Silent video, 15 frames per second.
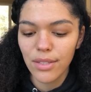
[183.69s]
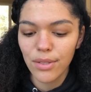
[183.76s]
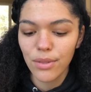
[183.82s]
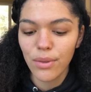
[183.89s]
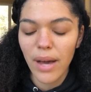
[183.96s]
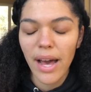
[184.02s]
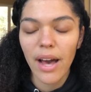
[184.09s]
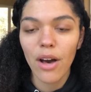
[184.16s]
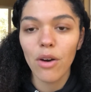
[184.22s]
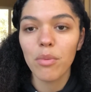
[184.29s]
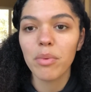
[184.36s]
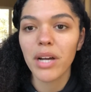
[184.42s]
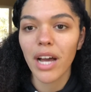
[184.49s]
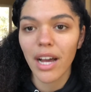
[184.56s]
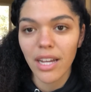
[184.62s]
to
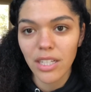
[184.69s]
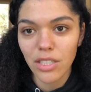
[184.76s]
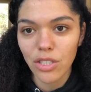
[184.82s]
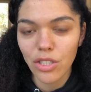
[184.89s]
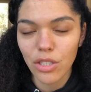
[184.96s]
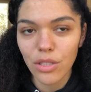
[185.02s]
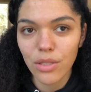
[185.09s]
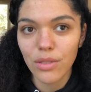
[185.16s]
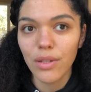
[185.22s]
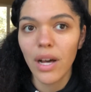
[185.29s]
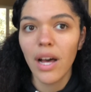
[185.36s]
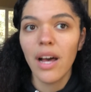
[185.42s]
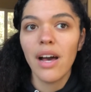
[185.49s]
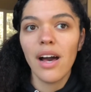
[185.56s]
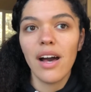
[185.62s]
help guide you
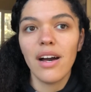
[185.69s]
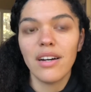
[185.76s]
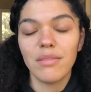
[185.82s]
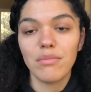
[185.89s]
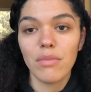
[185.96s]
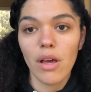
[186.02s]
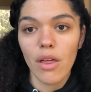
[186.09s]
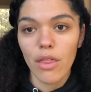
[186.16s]
um,